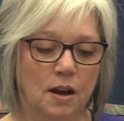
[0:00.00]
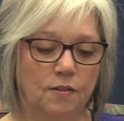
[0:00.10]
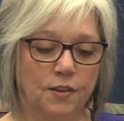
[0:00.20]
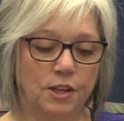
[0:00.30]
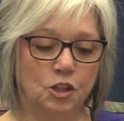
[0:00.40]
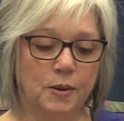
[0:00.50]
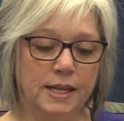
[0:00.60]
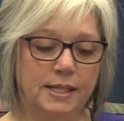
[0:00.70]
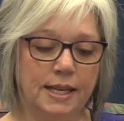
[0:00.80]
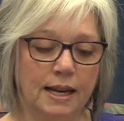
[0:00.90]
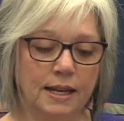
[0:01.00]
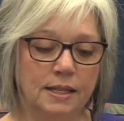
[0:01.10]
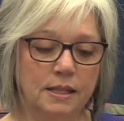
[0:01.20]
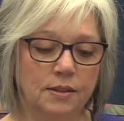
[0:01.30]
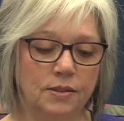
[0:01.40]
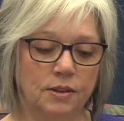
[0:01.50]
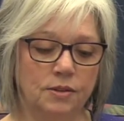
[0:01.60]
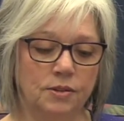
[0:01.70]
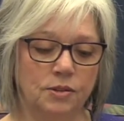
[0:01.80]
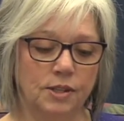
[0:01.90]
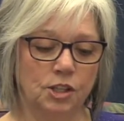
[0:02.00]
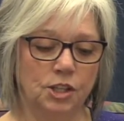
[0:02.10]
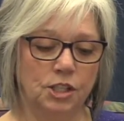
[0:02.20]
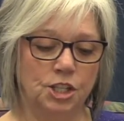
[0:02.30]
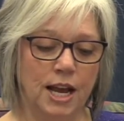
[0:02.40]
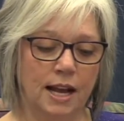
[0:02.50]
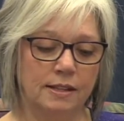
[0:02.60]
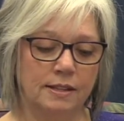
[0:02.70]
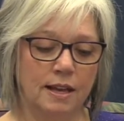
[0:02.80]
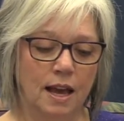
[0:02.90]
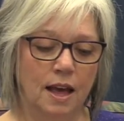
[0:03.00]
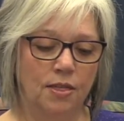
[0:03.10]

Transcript: For the 22nd, there's a good chance they